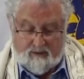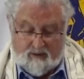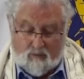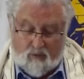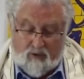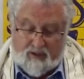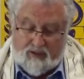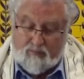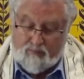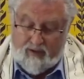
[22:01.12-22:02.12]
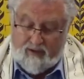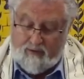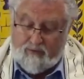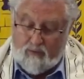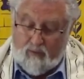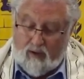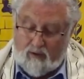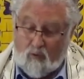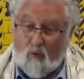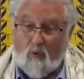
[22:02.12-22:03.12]
The word spread
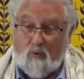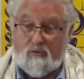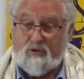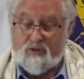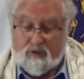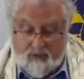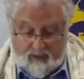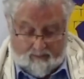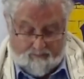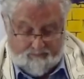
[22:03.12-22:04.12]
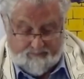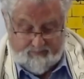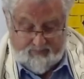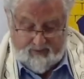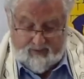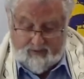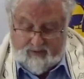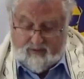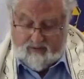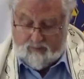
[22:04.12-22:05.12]
throughout all Syria.
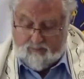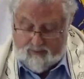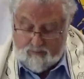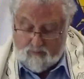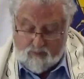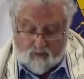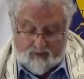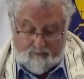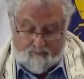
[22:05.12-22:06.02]
The people brought